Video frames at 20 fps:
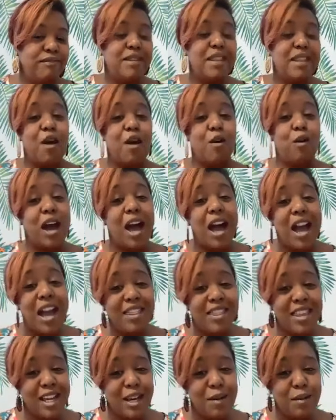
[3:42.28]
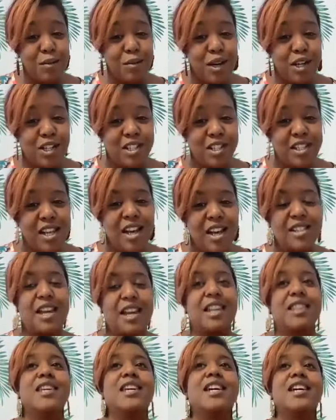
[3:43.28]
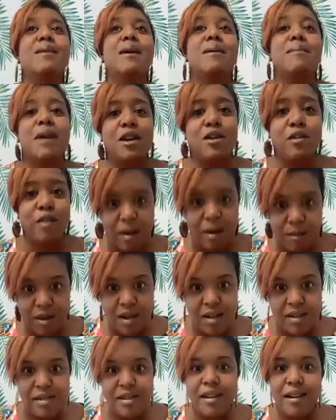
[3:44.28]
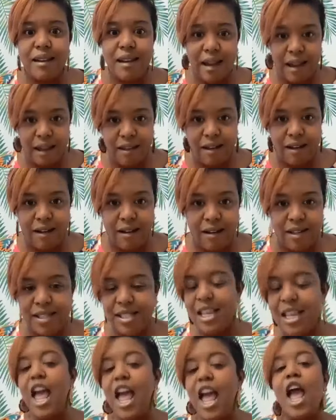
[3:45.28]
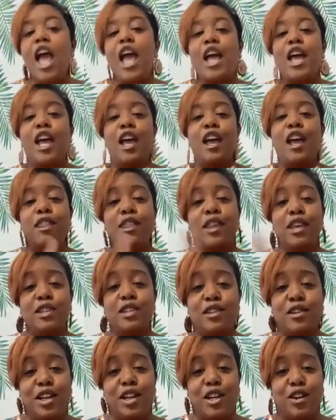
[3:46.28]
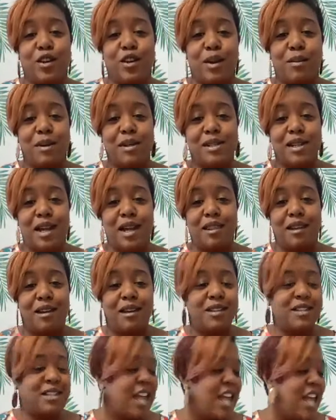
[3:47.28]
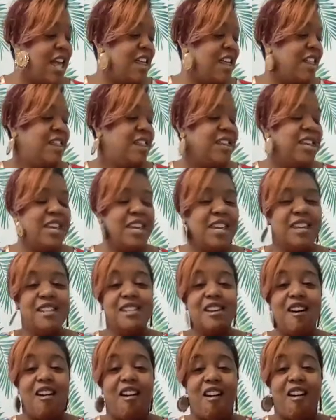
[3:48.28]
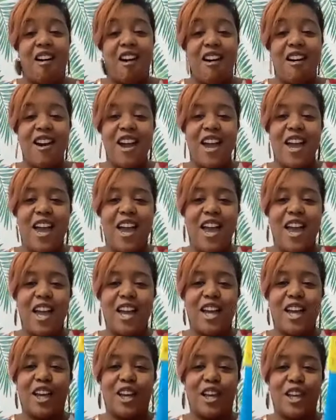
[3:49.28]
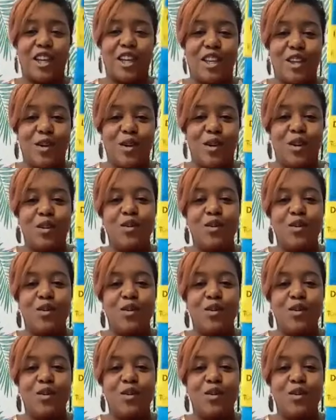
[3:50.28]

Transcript: Now, when I think of compression socks, I think about my grandma's nylons. These are not your grandma's nylons. These are cute.